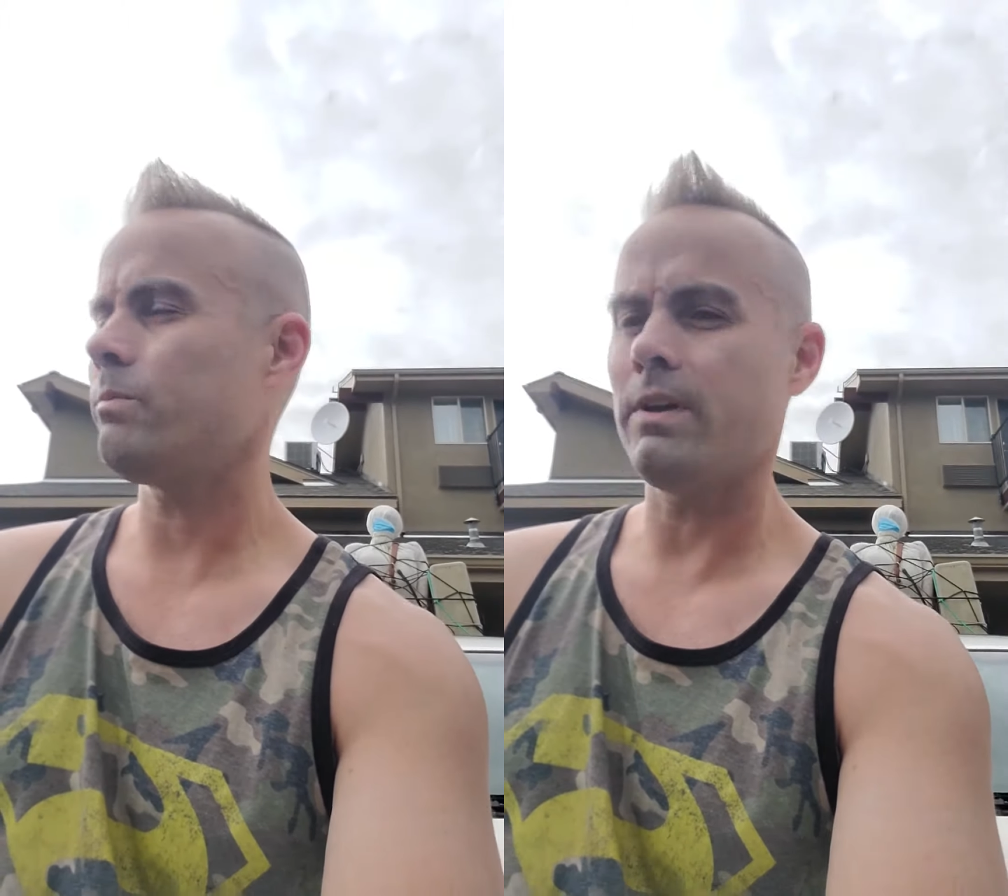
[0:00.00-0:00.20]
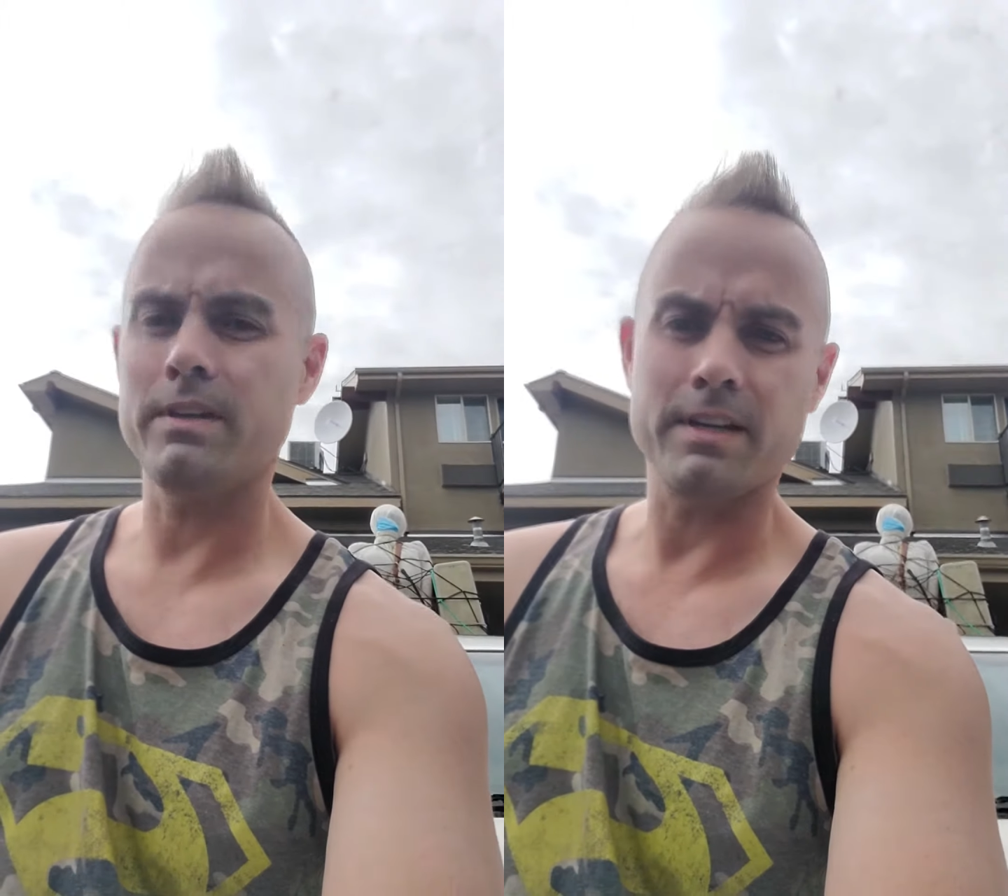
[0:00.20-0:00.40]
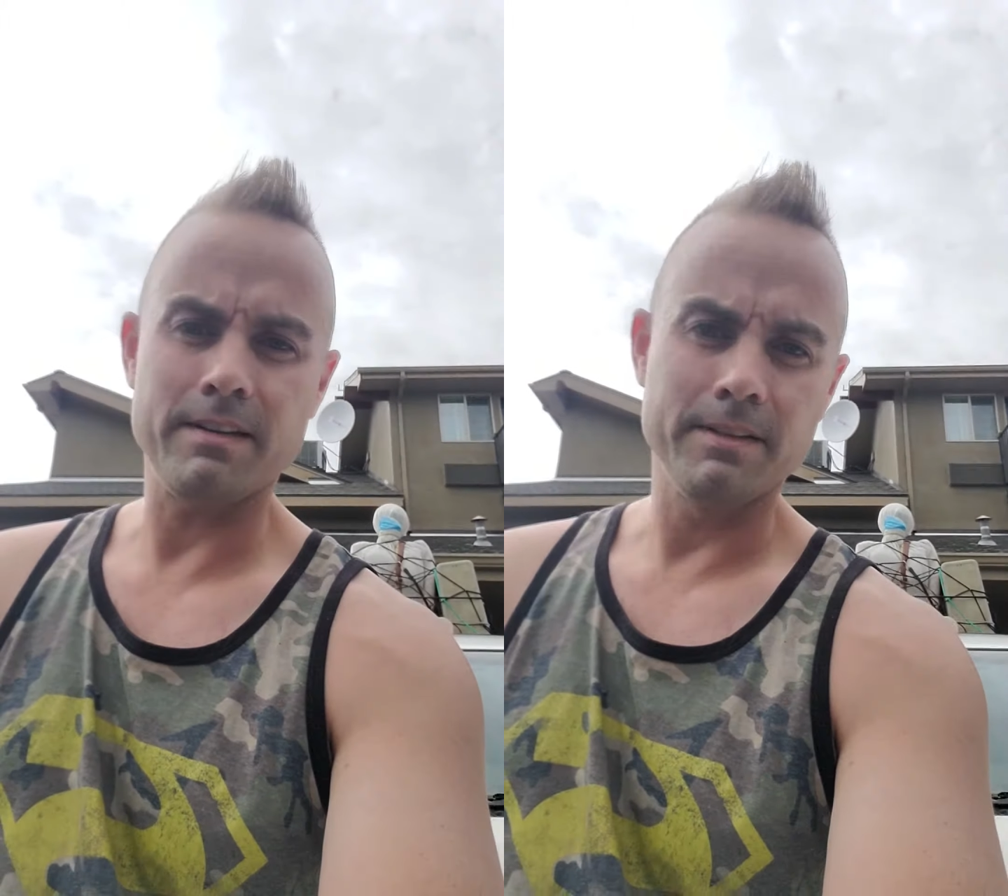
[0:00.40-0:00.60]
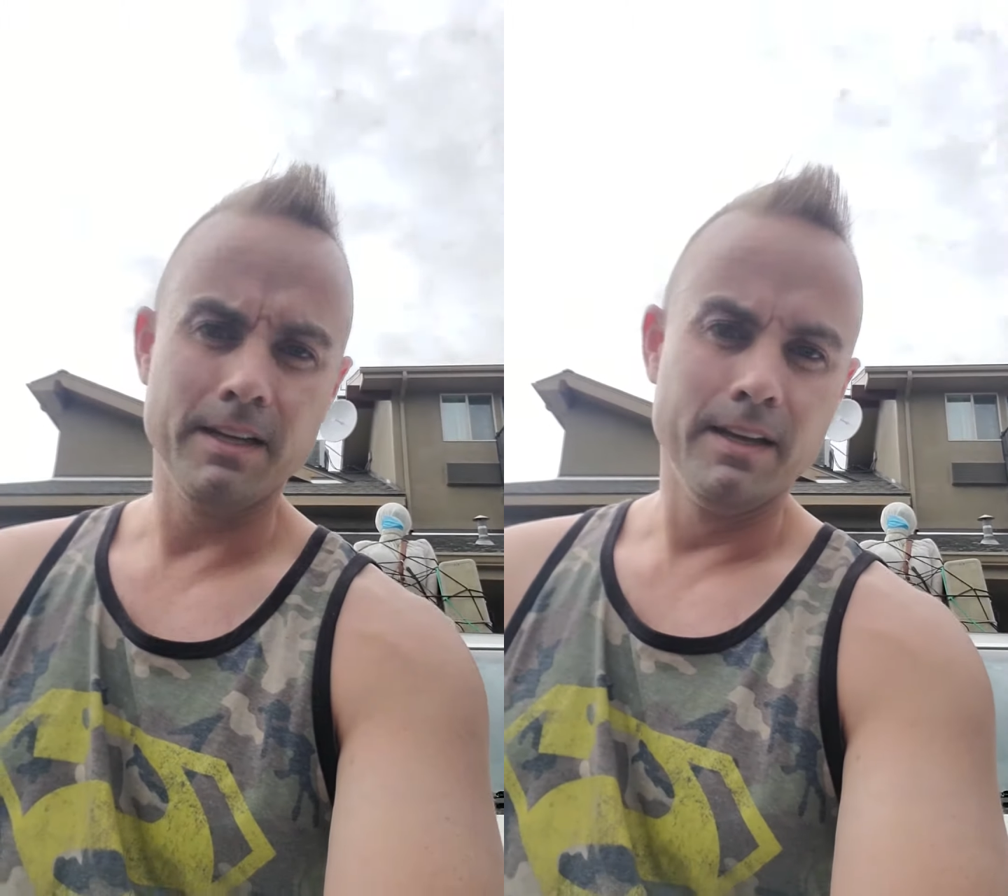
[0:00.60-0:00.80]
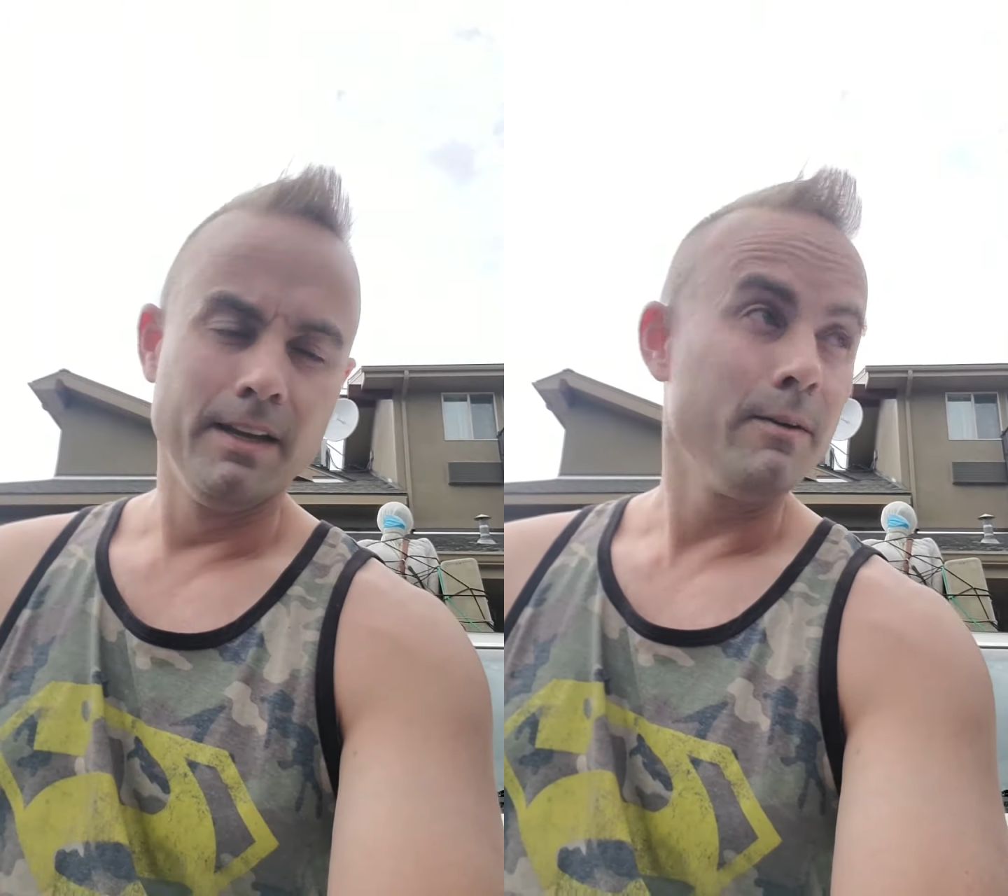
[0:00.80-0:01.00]
But uh,
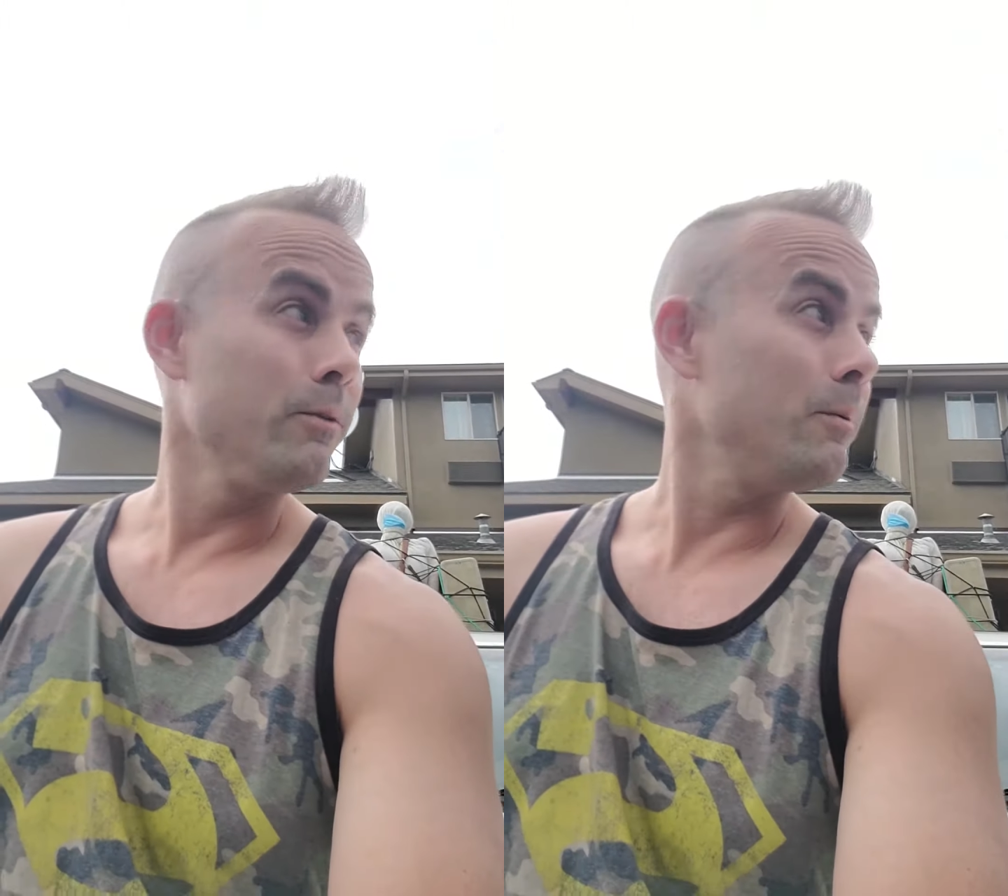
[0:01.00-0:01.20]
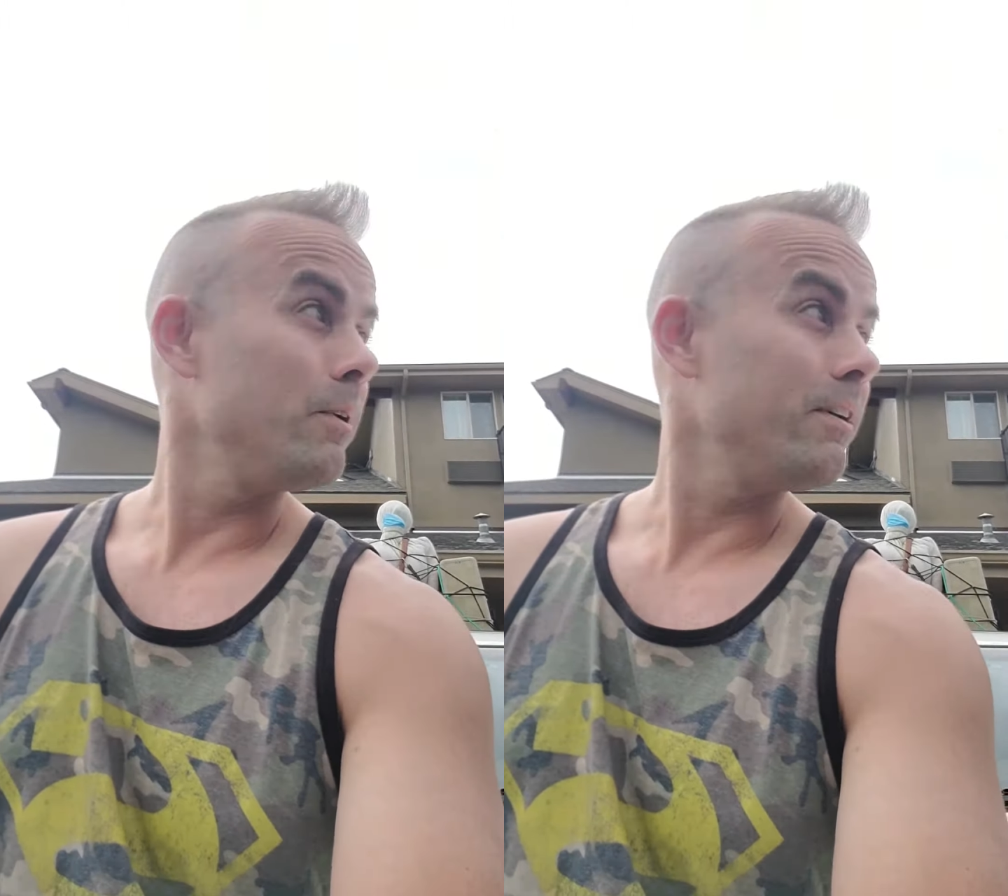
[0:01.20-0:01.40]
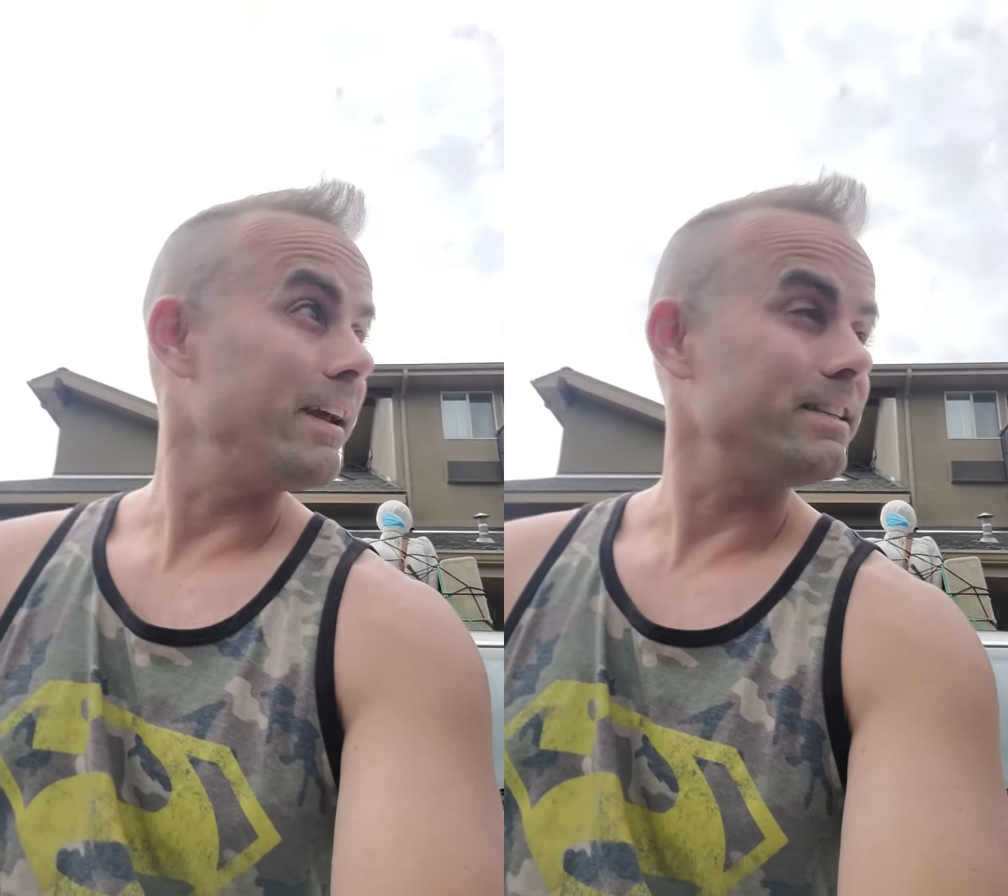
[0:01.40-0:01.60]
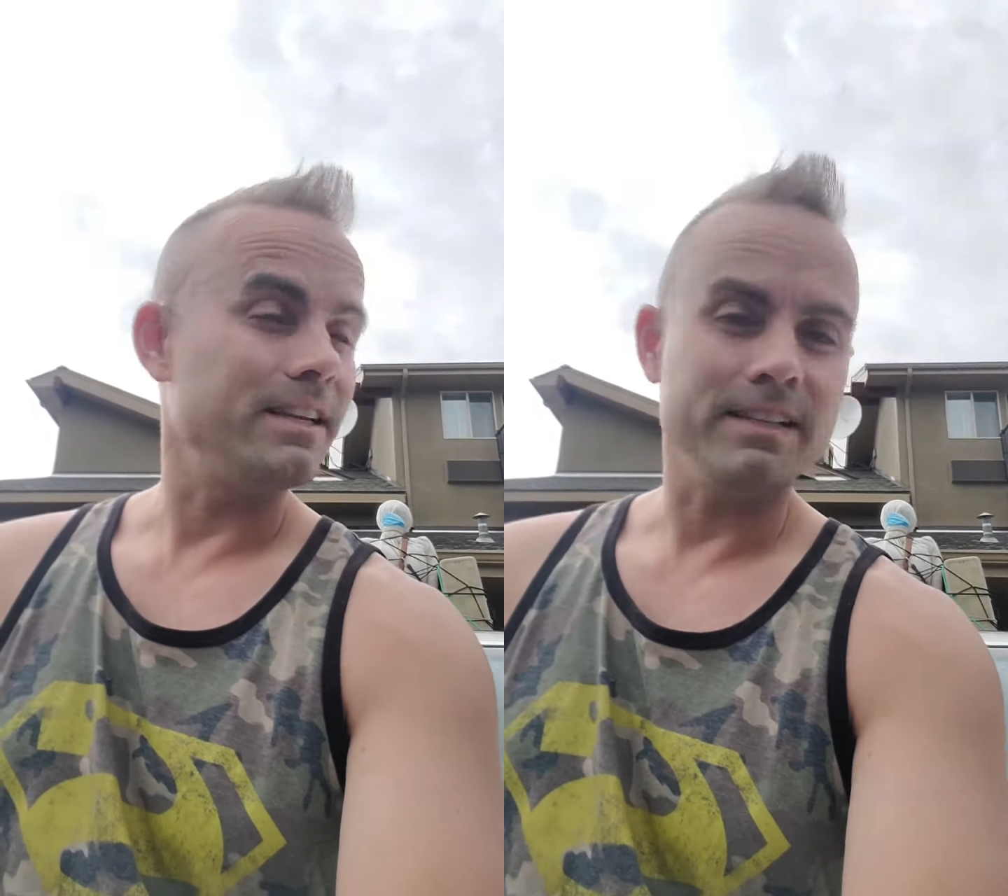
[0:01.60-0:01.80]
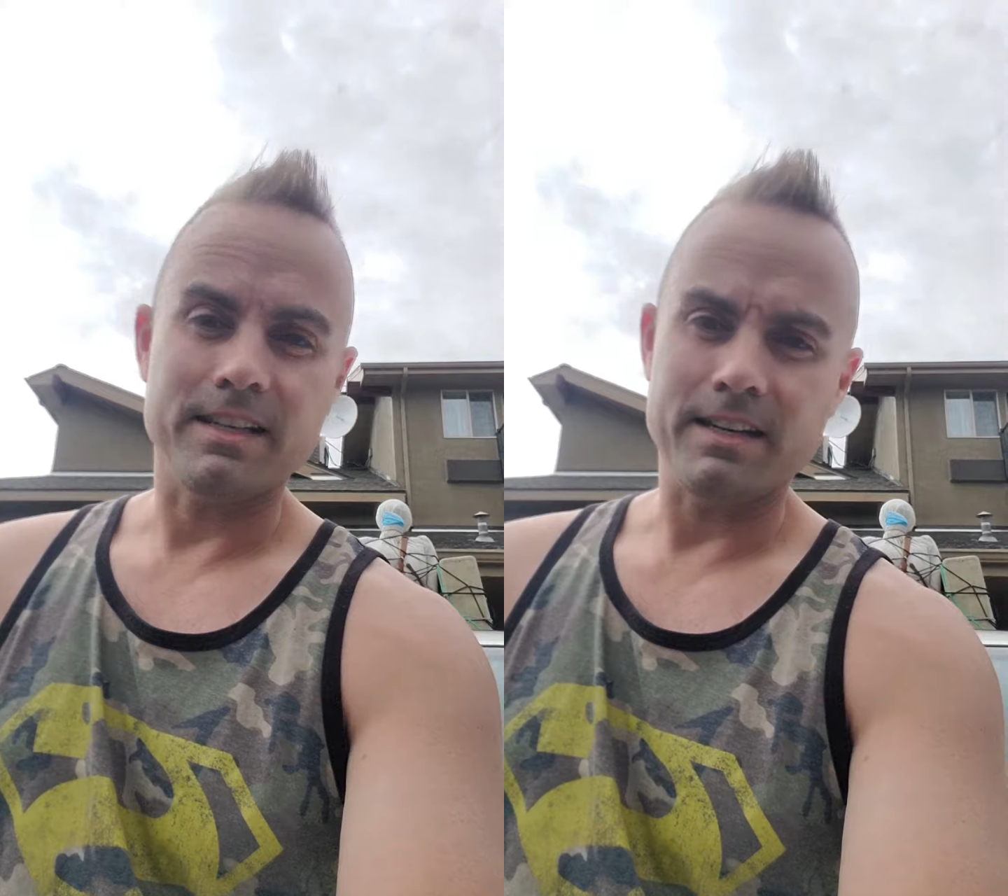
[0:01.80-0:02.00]
we're up here in Estes,